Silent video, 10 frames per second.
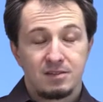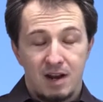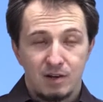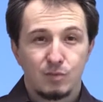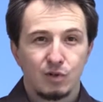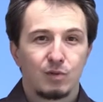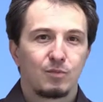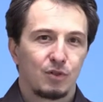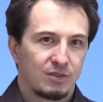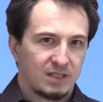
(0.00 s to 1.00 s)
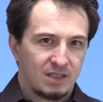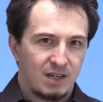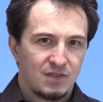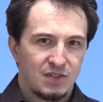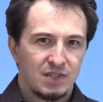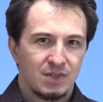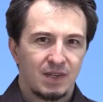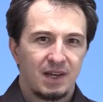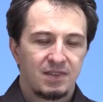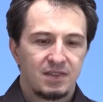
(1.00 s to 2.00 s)
desirable products and services
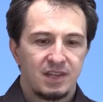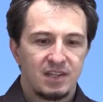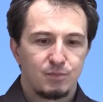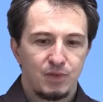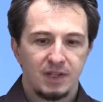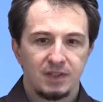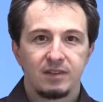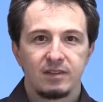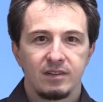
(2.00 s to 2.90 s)
so that they spread.